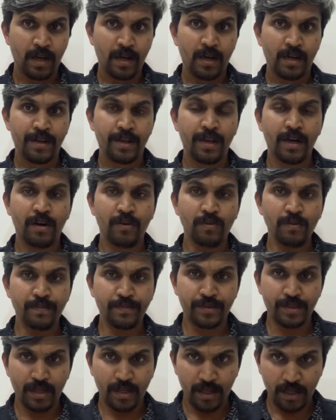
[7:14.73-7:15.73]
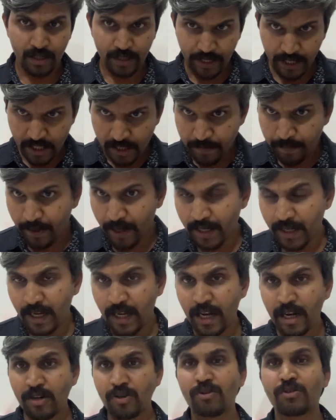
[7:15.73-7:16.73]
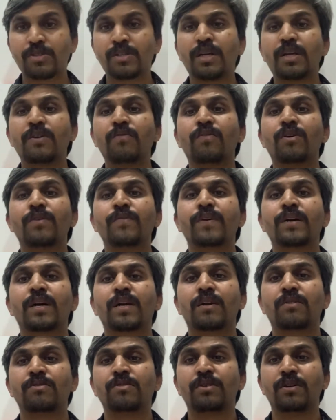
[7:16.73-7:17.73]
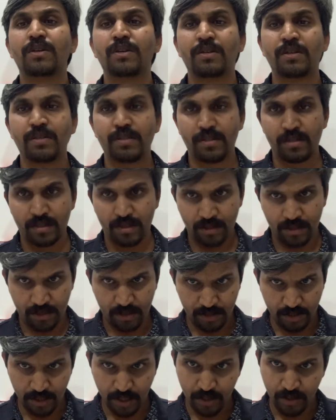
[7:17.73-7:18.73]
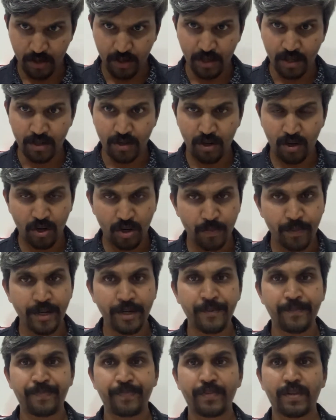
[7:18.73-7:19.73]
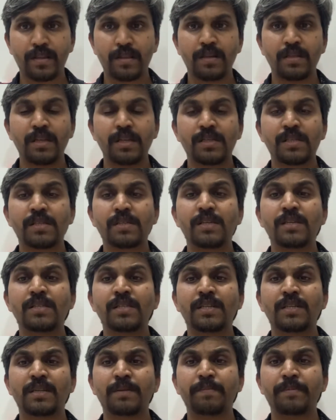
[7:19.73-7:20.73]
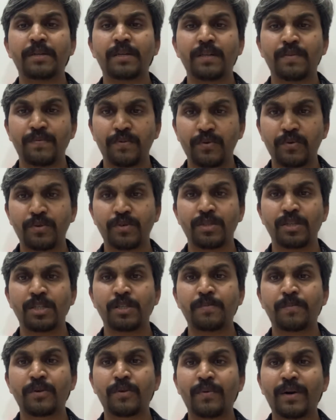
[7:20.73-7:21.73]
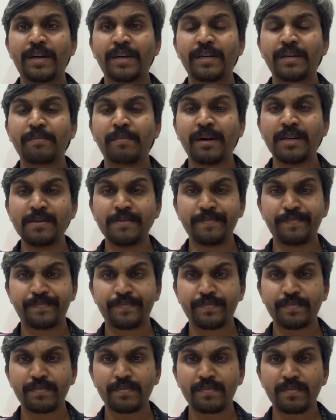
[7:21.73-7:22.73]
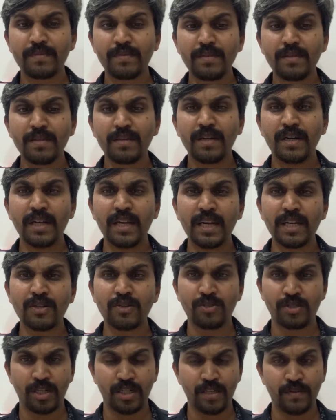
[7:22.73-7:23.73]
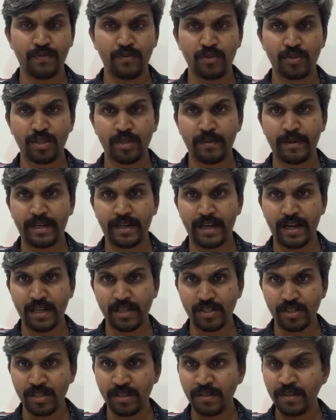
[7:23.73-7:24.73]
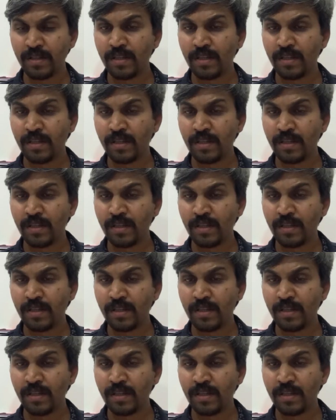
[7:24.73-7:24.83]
Now the next part, electrons are revolving around the circular orbit. The necessary centripetal force is provided by electrostatic force of attraction